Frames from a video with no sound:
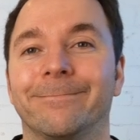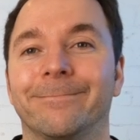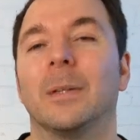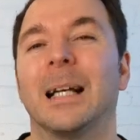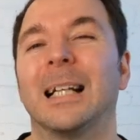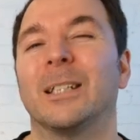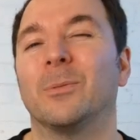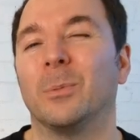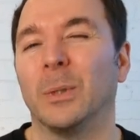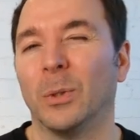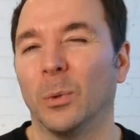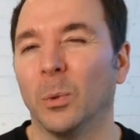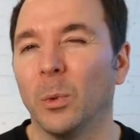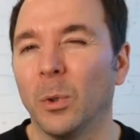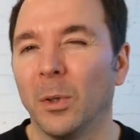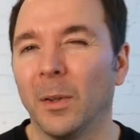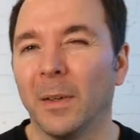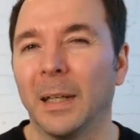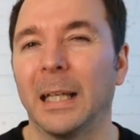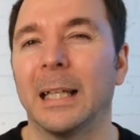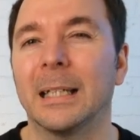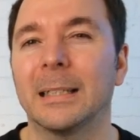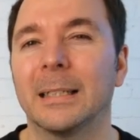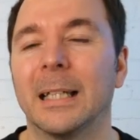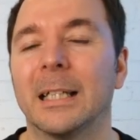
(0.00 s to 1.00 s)
As with all of the
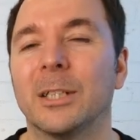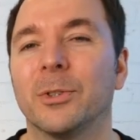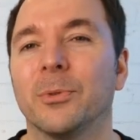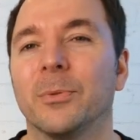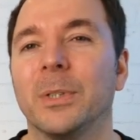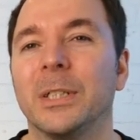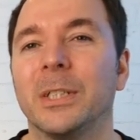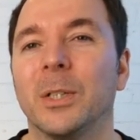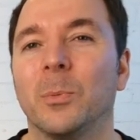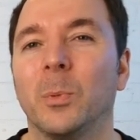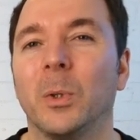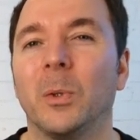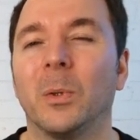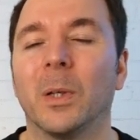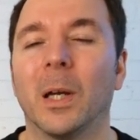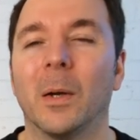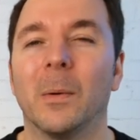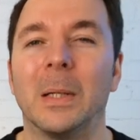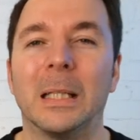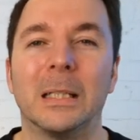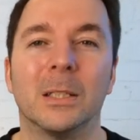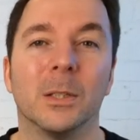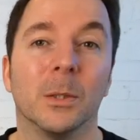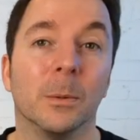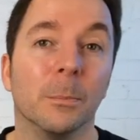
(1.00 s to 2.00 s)
accessories, I will go
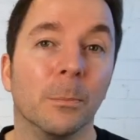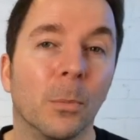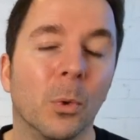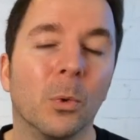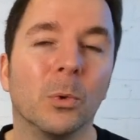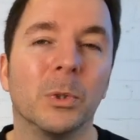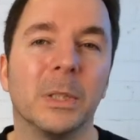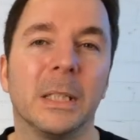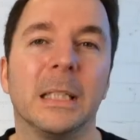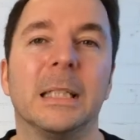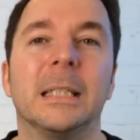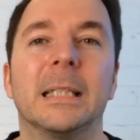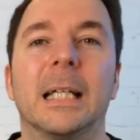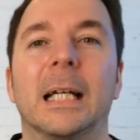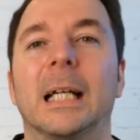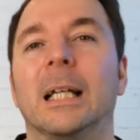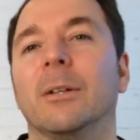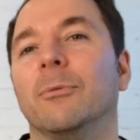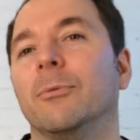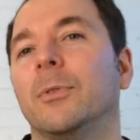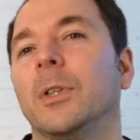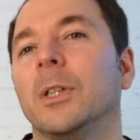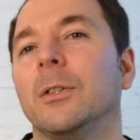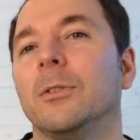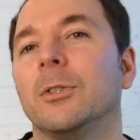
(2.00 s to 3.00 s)
into more detail in
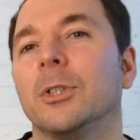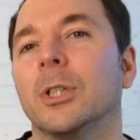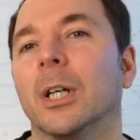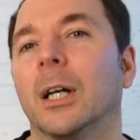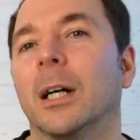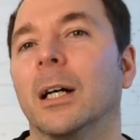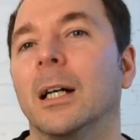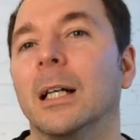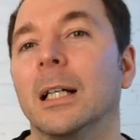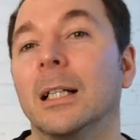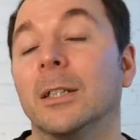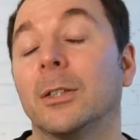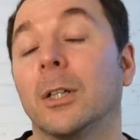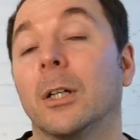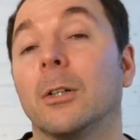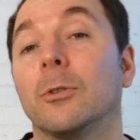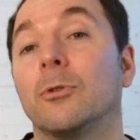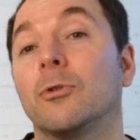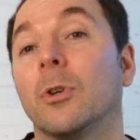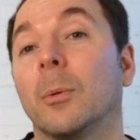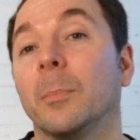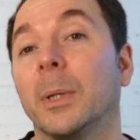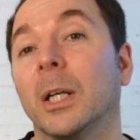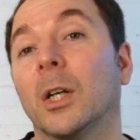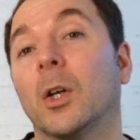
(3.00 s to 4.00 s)
future, so
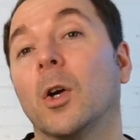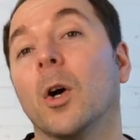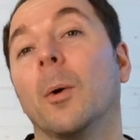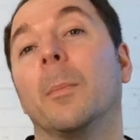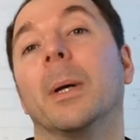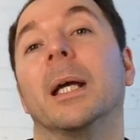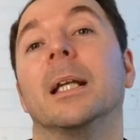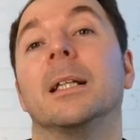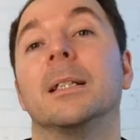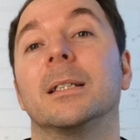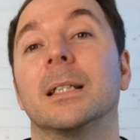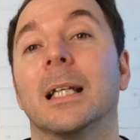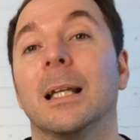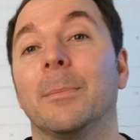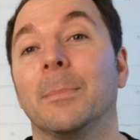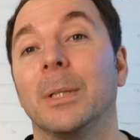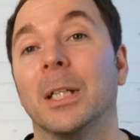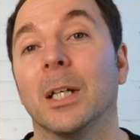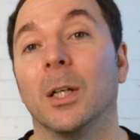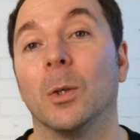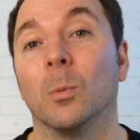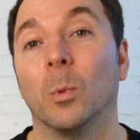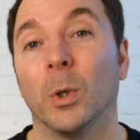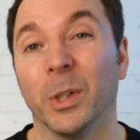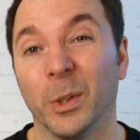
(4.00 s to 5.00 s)
drop me a comment to let me
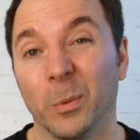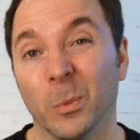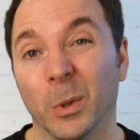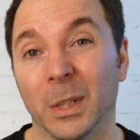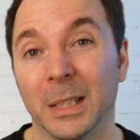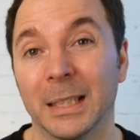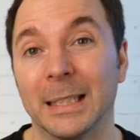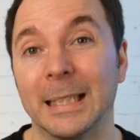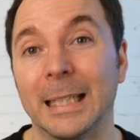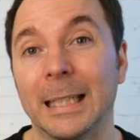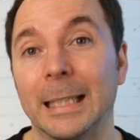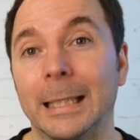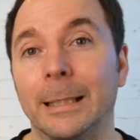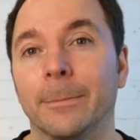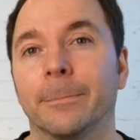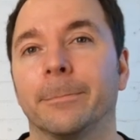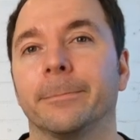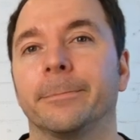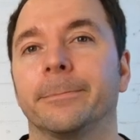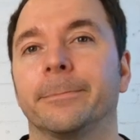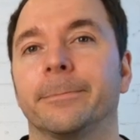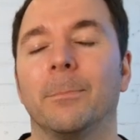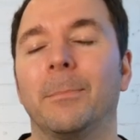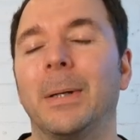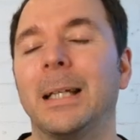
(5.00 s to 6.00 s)
know what you want to see.
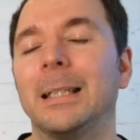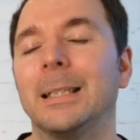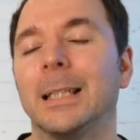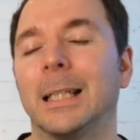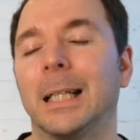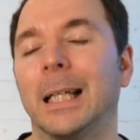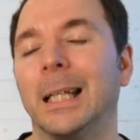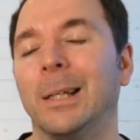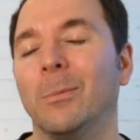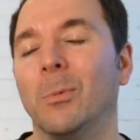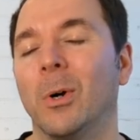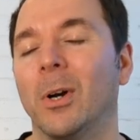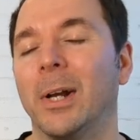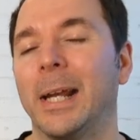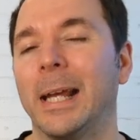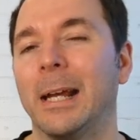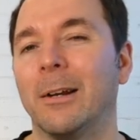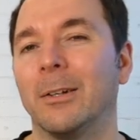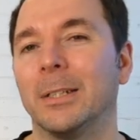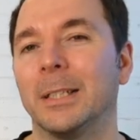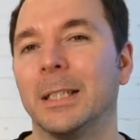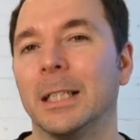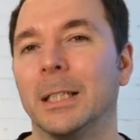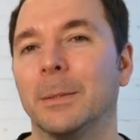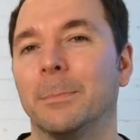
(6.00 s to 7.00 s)
Basically, what an air
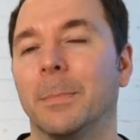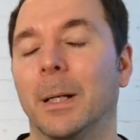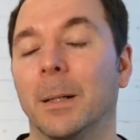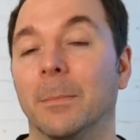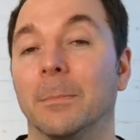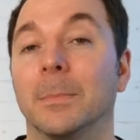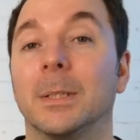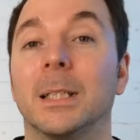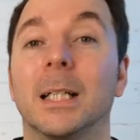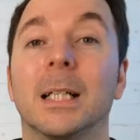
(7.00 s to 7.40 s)
assist pump